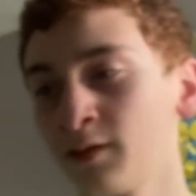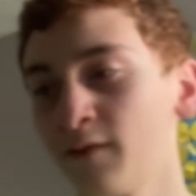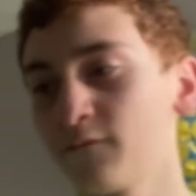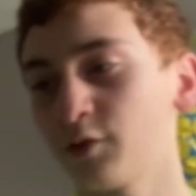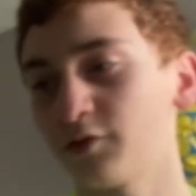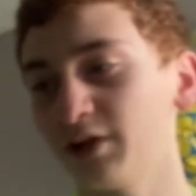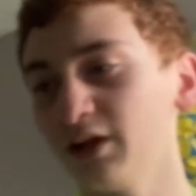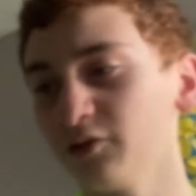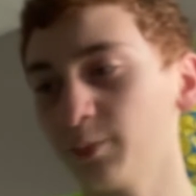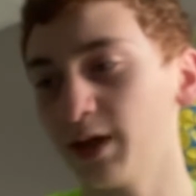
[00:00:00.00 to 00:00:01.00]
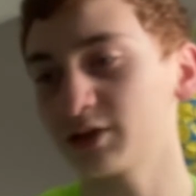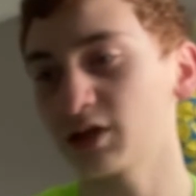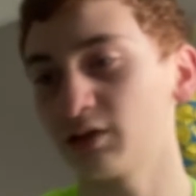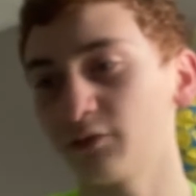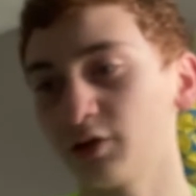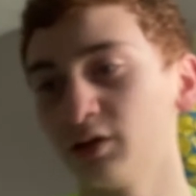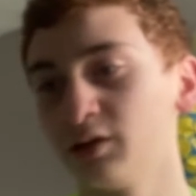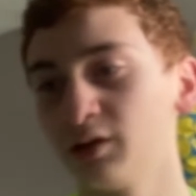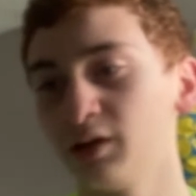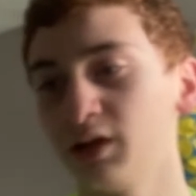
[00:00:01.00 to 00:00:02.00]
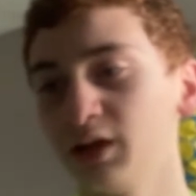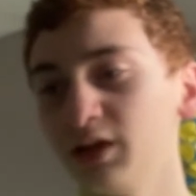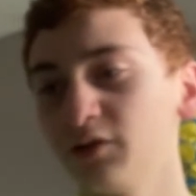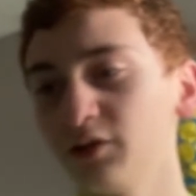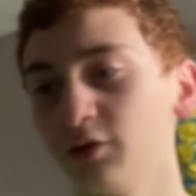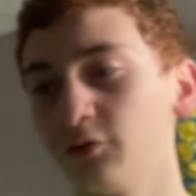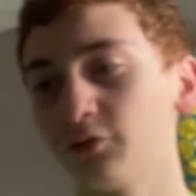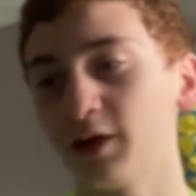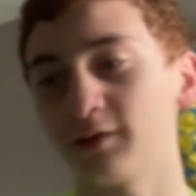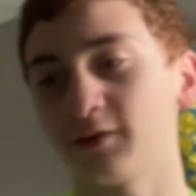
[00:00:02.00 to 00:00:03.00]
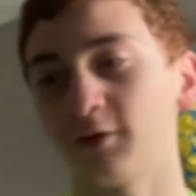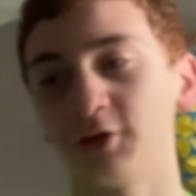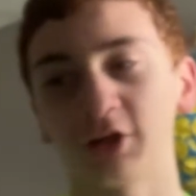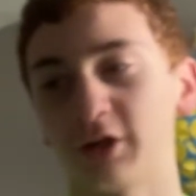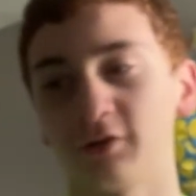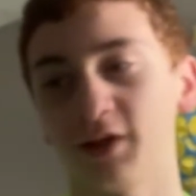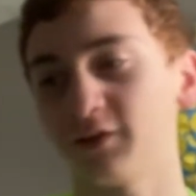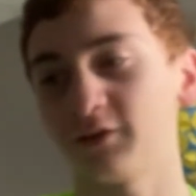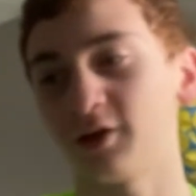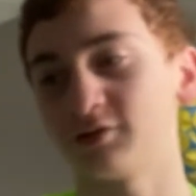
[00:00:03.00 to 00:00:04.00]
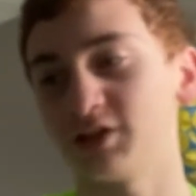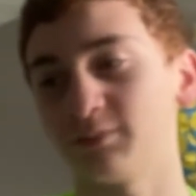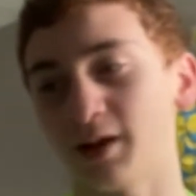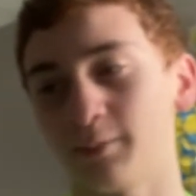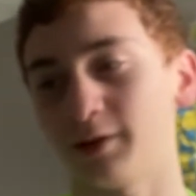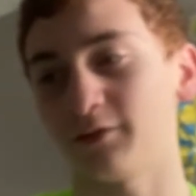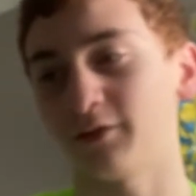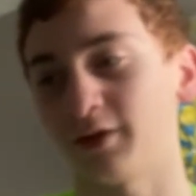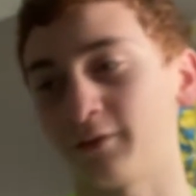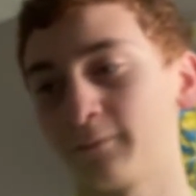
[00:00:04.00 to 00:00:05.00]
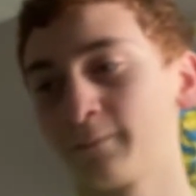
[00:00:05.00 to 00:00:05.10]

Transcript: For his down smash, however, he doesn't use Fire Tower. No, that's the OG Mega Man's thing.